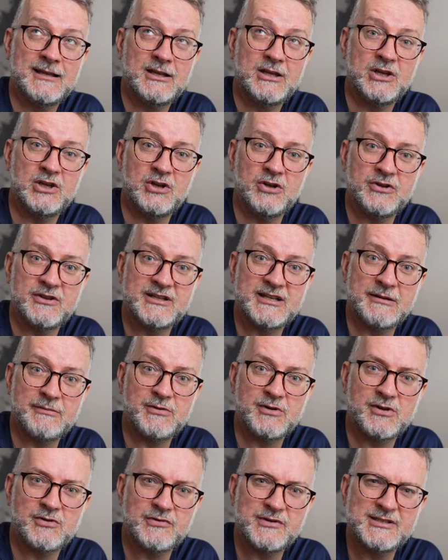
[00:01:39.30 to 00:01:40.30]
the
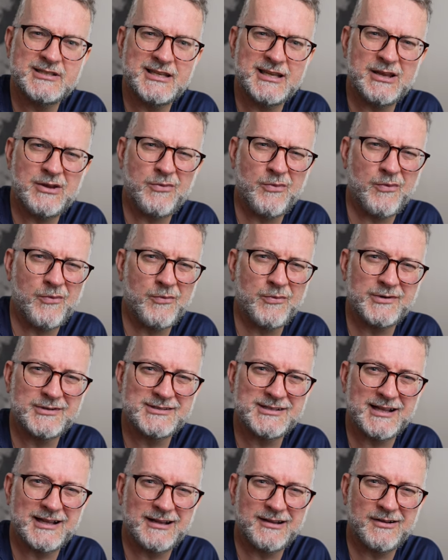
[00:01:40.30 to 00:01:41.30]
W3C
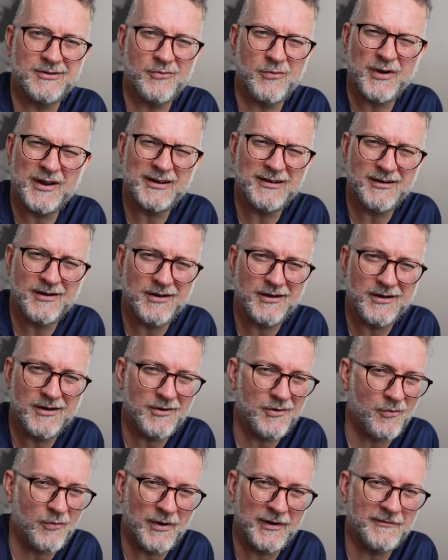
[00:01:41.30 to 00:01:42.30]
was like
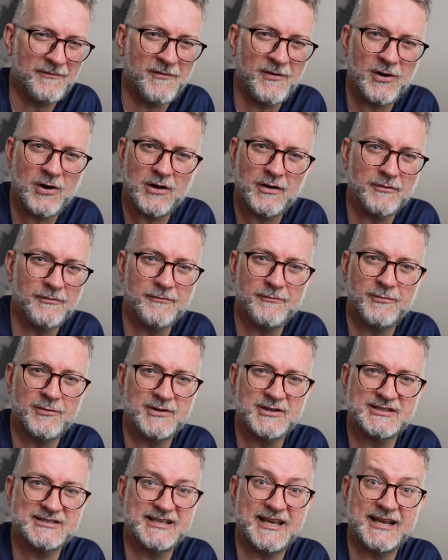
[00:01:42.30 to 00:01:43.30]
went full on for
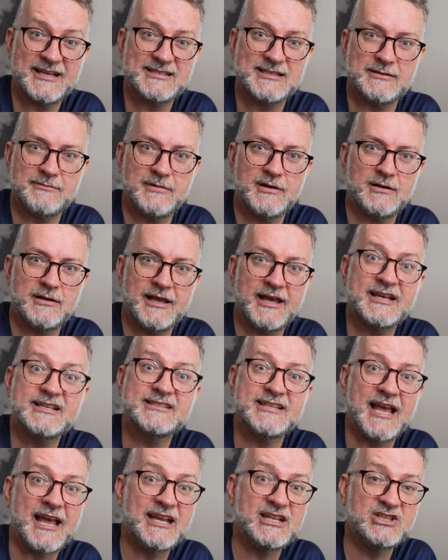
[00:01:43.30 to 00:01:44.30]
this XML,
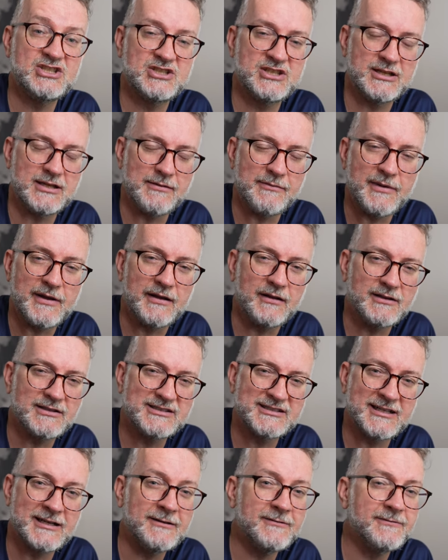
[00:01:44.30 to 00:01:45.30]
XHTML
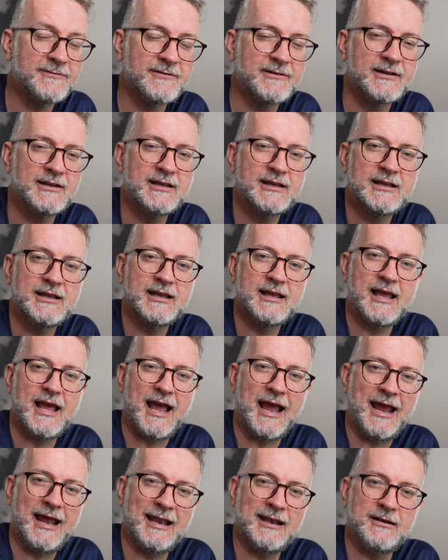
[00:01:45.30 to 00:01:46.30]
stuff,
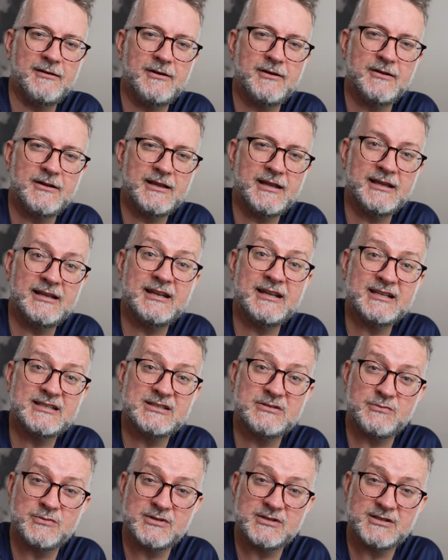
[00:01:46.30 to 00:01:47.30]
and Ian
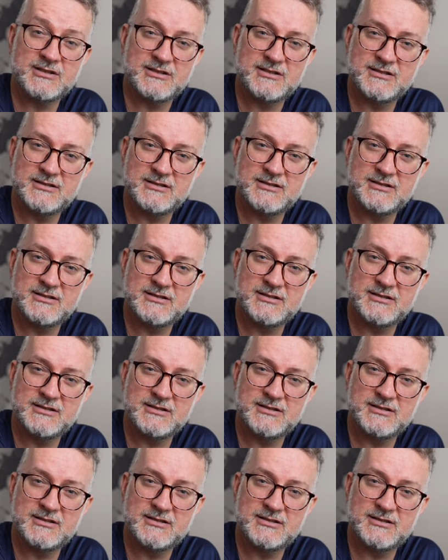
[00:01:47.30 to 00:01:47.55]
Hickson was